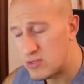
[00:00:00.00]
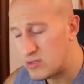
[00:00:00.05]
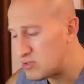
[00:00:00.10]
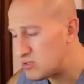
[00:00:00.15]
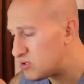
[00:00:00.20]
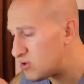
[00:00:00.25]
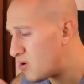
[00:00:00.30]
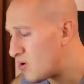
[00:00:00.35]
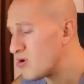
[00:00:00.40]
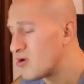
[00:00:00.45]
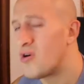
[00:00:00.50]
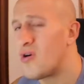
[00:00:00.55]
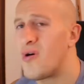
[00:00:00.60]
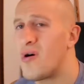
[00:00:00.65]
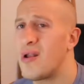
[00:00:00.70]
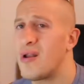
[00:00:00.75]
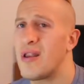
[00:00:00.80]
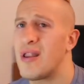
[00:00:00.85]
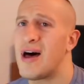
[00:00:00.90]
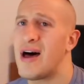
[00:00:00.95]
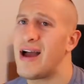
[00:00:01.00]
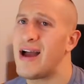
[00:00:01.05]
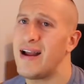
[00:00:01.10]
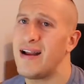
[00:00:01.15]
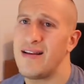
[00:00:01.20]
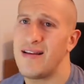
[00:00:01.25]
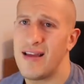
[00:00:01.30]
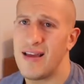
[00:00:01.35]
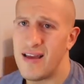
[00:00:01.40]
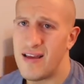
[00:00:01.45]
Don't go
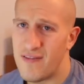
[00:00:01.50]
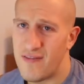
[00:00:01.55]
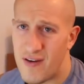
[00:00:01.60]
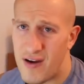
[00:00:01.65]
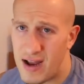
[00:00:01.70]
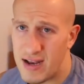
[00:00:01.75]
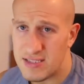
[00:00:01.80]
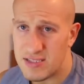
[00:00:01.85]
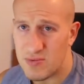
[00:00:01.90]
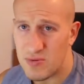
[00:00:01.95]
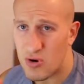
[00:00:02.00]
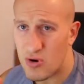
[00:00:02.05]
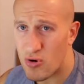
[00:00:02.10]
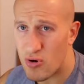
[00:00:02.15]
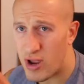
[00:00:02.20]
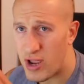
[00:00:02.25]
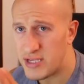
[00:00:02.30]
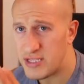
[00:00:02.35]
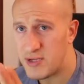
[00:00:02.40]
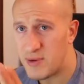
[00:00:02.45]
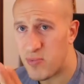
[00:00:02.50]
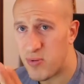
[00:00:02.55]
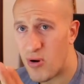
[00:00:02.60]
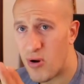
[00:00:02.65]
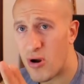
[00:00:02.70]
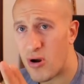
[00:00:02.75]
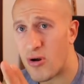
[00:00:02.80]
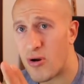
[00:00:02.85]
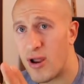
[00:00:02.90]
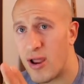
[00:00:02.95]
online, find some crazy
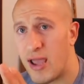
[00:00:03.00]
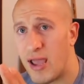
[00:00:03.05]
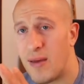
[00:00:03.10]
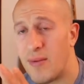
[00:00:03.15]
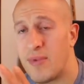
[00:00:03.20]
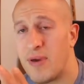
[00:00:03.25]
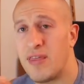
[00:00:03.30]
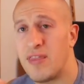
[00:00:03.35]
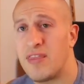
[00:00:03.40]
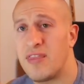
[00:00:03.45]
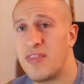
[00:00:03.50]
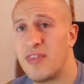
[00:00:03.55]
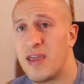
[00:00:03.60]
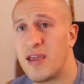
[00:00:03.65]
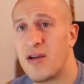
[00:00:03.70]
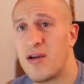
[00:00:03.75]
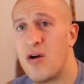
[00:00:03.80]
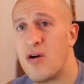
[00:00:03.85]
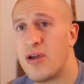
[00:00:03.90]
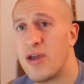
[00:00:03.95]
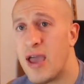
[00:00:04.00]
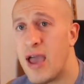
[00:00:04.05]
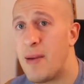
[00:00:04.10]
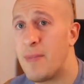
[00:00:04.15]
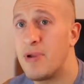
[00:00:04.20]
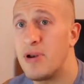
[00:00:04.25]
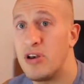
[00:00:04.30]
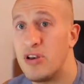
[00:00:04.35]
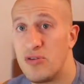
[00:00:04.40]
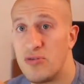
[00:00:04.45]
program, and think, okay, I'm
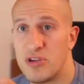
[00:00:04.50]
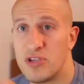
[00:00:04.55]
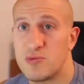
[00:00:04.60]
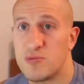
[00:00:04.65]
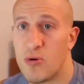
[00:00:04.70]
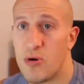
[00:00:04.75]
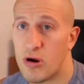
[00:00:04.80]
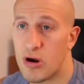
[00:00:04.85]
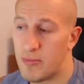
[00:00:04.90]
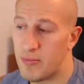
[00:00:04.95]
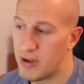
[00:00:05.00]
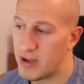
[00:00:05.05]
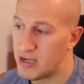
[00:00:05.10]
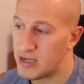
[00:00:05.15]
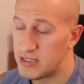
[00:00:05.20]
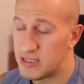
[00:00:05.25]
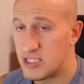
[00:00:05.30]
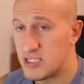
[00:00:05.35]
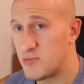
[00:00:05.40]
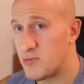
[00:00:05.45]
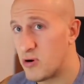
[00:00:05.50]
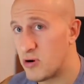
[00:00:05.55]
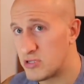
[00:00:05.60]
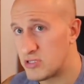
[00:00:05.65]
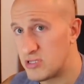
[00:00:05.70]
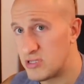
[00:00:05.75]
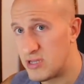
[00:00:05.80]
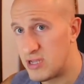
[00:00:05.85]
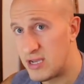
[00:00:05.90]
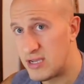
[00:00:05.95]
going to do this program because this
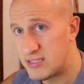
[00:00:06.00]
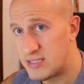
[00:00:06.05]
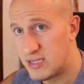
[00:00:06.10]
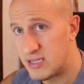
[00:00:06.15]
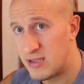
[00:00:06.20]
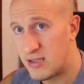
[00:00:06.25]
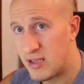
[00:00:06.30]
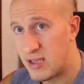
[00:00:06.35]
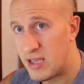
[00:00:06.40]
person does it.